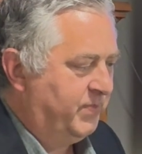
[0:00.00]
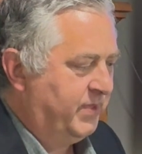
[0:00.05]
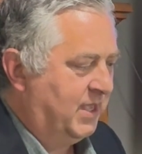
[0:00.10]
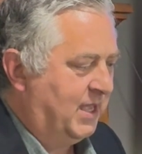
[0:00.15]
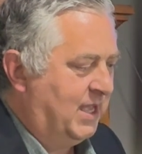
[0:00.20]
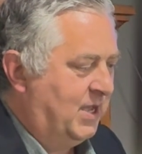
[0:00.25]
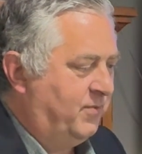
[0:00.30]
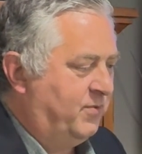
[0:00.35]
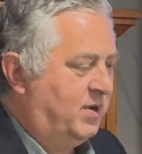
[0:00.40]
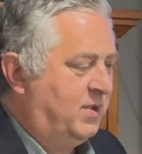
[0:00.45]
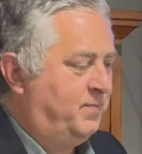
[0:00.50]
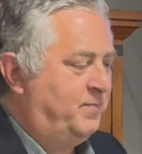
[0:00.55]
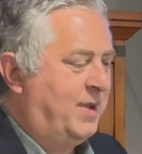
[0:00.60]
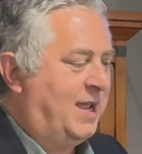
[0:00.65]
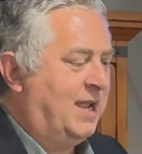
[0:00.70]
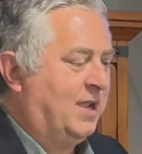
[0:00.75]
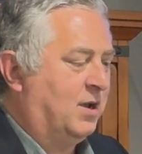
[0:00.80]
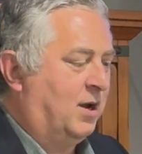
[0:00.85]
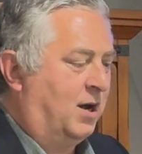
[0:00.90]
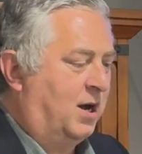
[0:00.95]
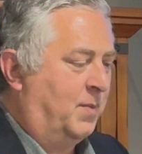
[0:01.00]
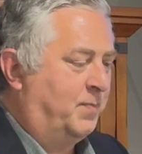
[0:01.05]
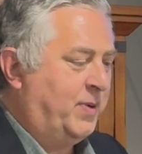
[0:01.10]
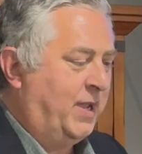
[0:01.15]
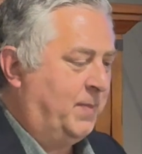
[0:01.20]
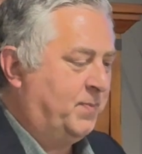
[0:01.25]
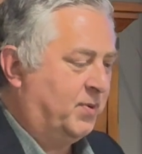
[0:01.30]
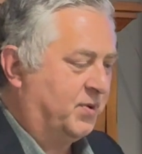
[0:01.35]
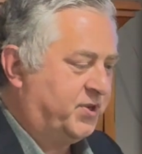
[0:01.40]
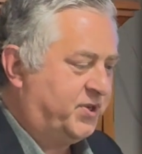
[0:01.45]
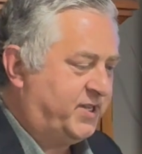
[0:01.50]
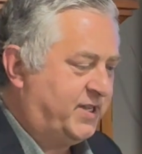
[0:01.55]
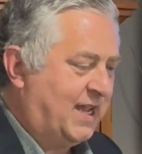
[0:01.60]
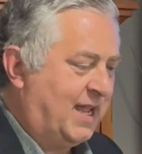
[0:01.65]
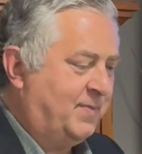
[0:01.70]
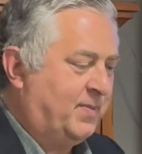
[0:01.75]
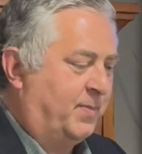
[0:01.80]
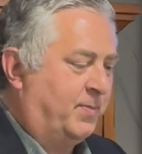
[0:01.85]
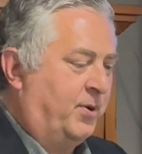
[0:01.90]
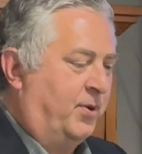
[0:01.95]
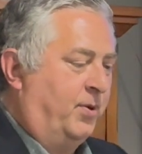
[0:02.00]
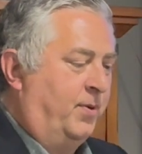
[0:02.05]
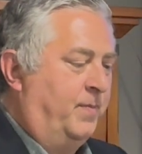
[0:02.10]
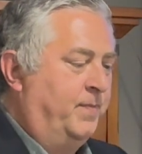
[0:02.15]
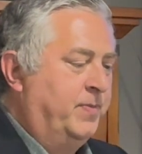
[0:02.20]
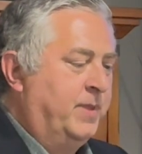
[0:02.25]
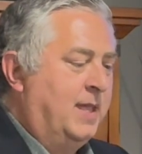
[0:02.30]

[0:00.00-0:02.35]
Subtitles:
It would make all people savable